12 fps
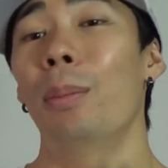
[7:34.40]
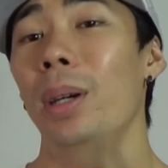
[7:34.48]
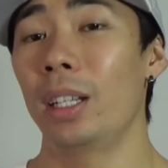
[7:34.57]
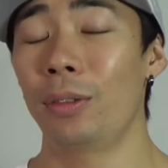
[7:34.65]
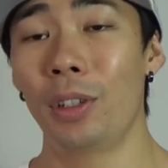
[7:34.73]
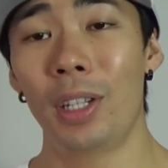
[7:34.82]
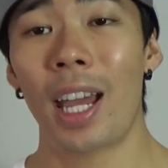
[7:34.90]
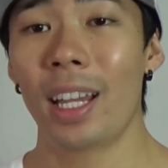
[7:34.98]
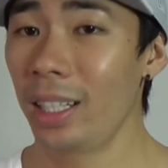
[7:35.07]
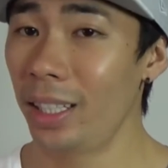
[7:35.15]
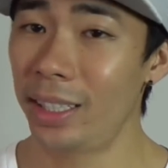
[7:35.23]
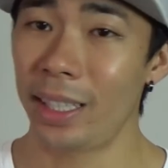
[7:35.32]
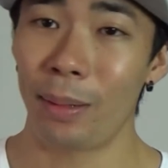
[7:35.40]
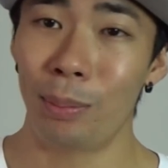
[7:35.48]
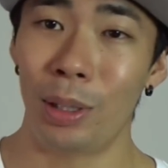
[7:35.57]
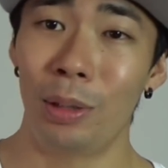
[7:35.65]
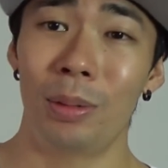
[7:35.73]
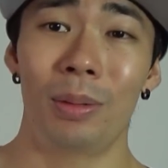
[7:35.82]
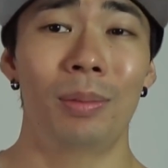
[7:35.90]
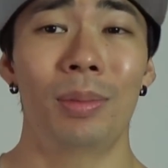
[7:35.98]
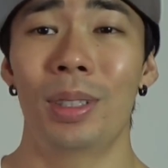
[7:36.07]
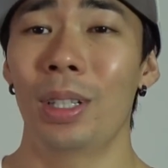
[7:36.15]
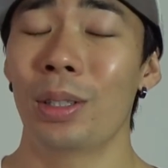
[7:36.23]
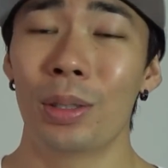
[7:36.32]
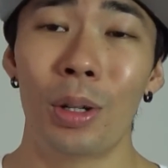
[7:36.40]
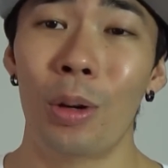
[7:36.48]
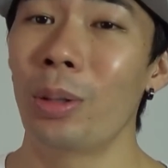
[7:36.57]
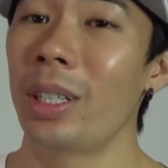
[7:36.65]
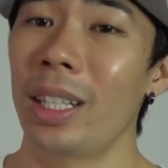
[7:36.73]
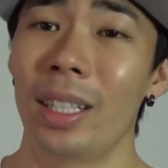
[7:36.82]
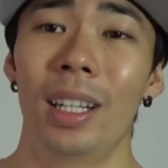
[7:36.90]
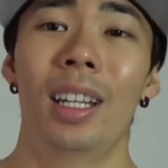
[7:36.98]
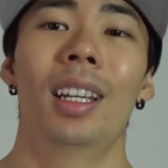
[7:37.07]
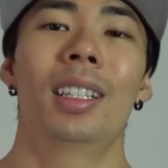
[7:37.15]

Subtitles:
But if you're not in the same boat, there's no need